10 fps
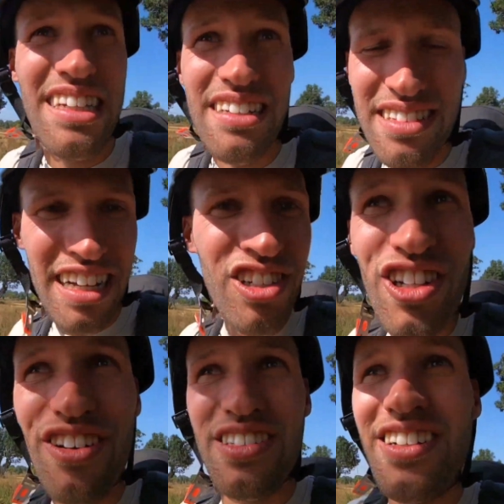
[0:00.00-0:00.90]

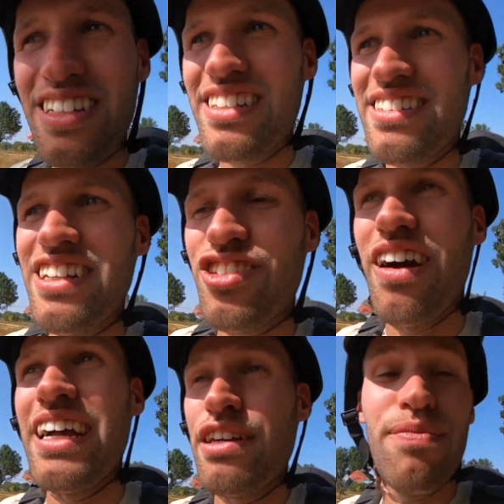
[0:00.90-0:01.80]
international.
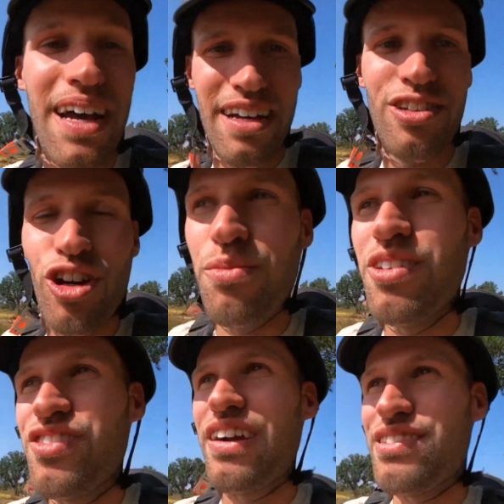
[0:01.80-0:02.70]
I give my normal
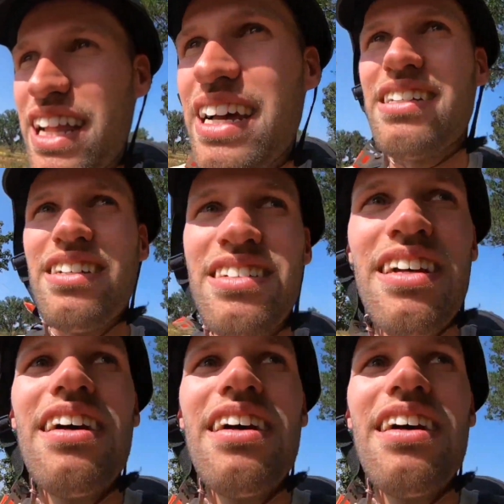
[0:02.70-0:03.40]
driver's license,